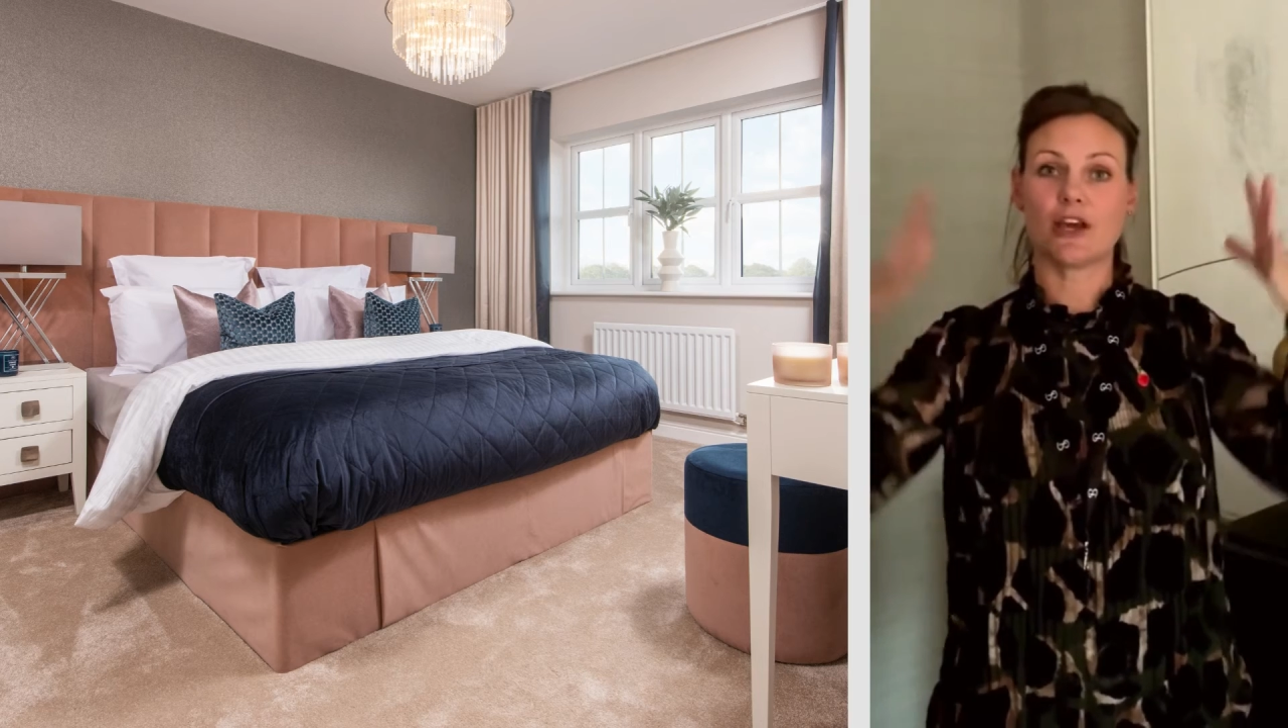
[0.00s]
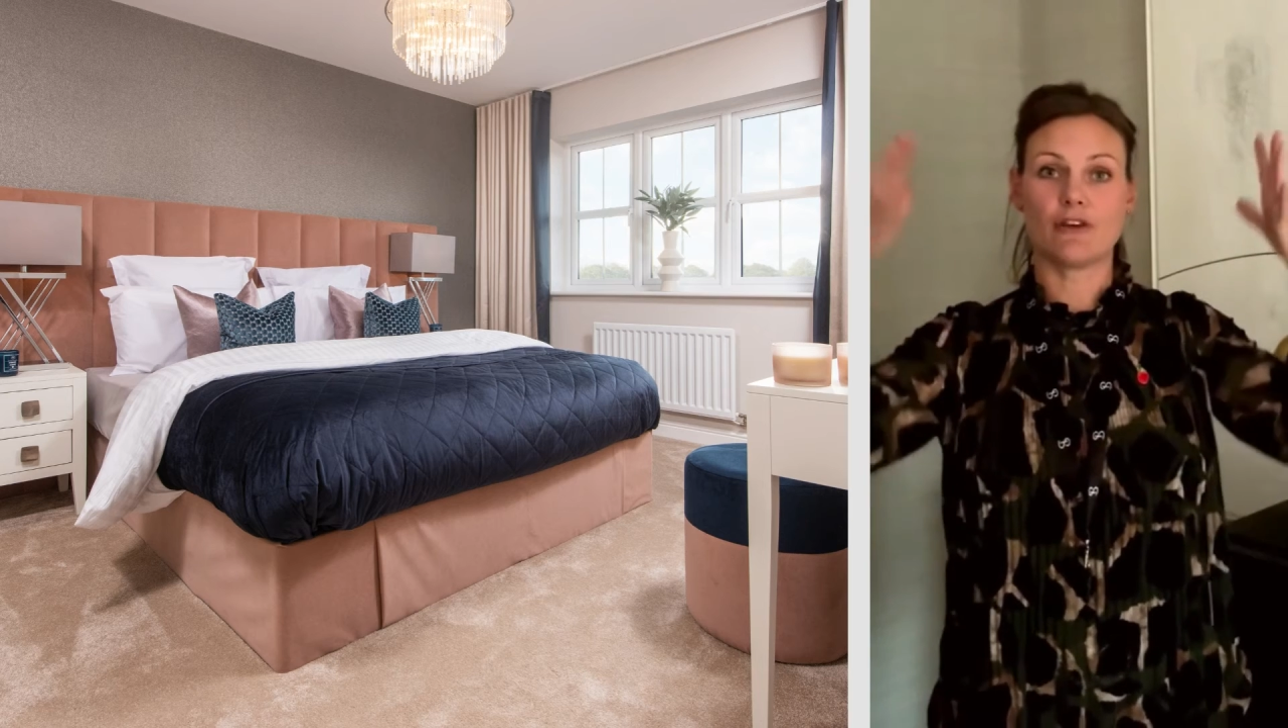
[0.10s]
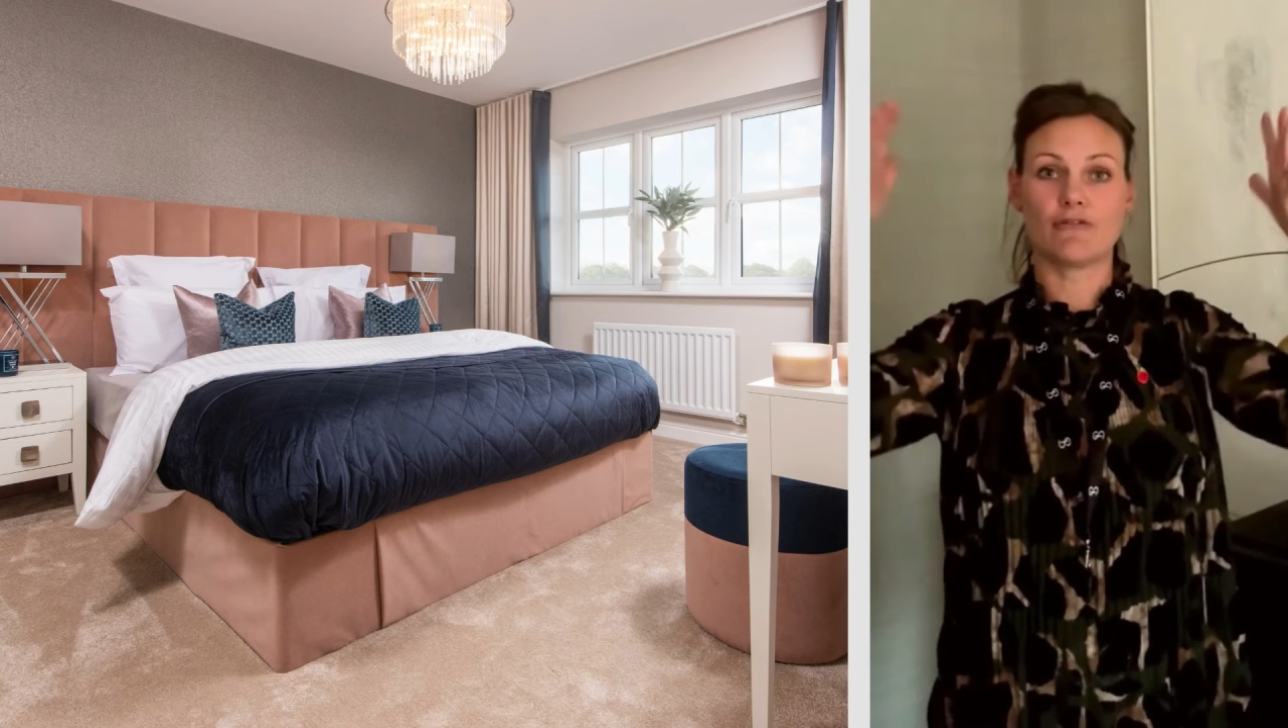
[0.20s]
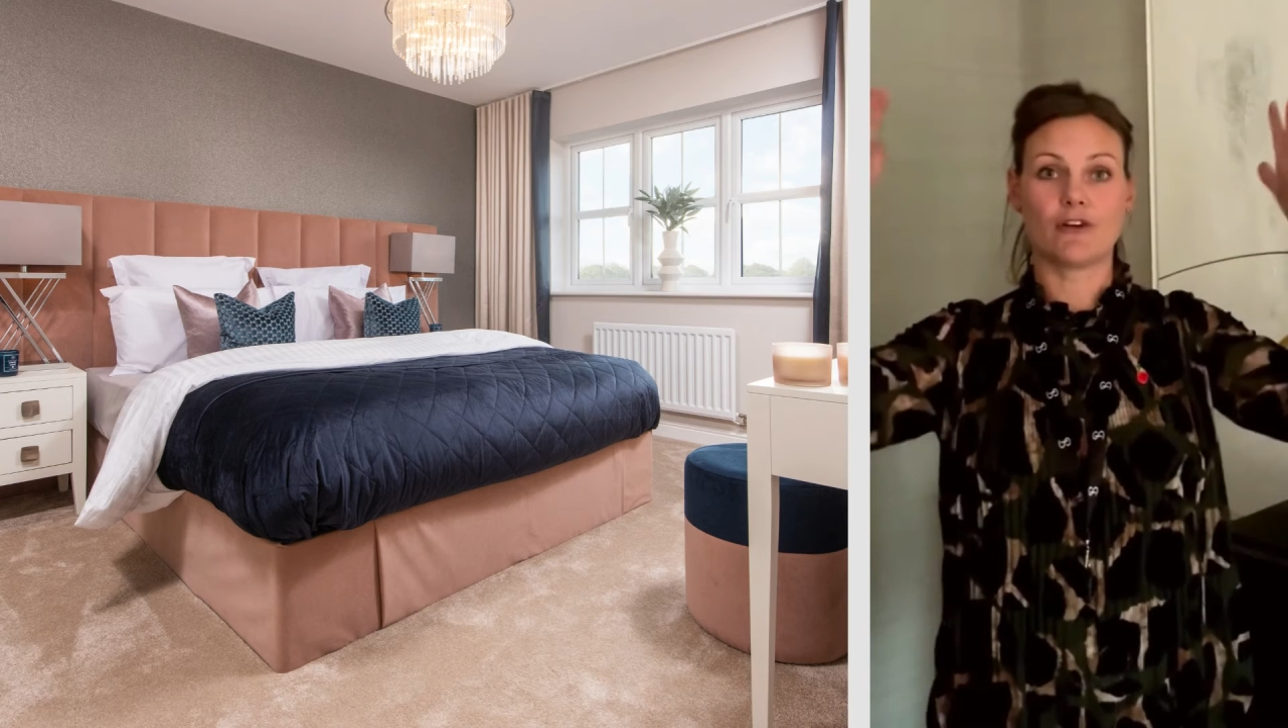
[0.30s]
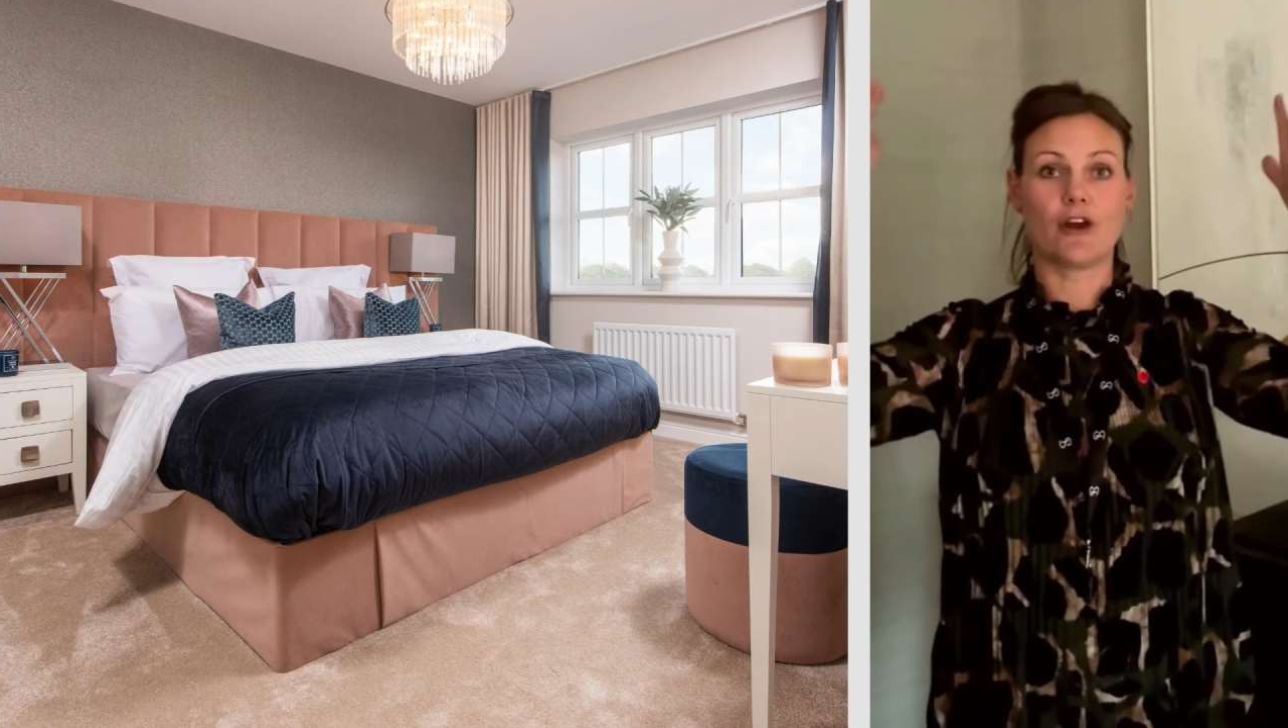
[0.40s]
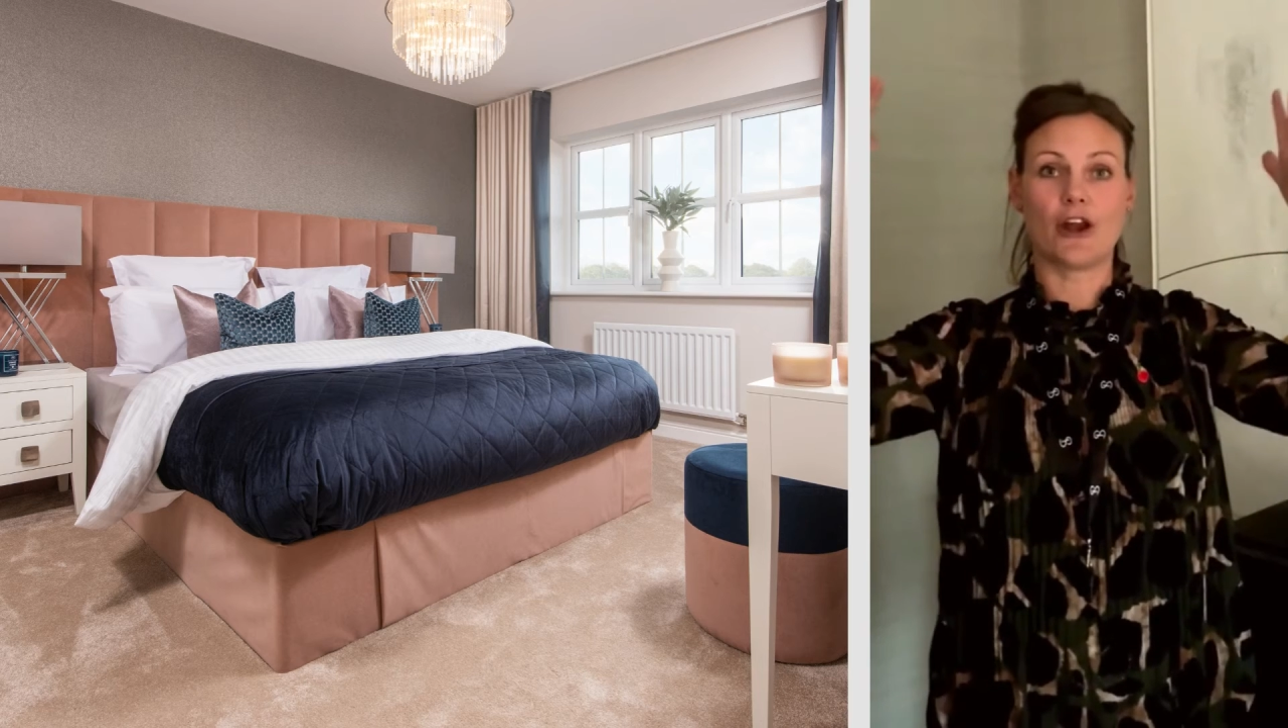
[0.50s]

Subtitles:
for an